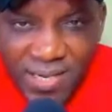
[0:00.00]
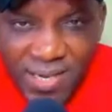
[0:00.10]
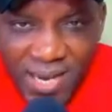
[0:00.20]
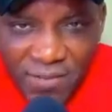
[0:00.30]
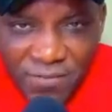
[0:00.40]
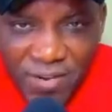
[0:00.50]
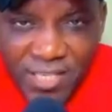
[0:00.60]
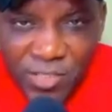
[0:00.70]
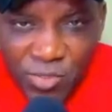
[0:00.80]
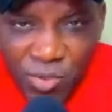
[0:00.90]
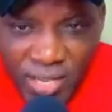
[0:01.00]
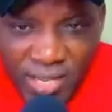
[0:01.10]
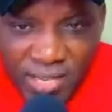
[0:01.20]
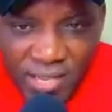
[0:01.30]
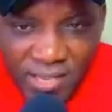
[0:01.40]
leverage
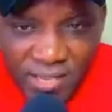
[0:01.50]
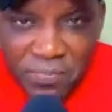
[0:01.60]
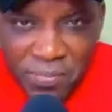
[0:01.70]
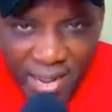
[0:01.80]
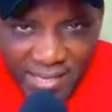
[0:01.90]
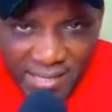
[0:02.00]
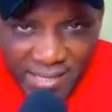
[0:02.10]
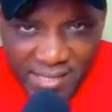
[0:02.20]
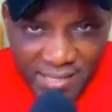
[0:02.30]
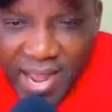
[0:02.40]
token price.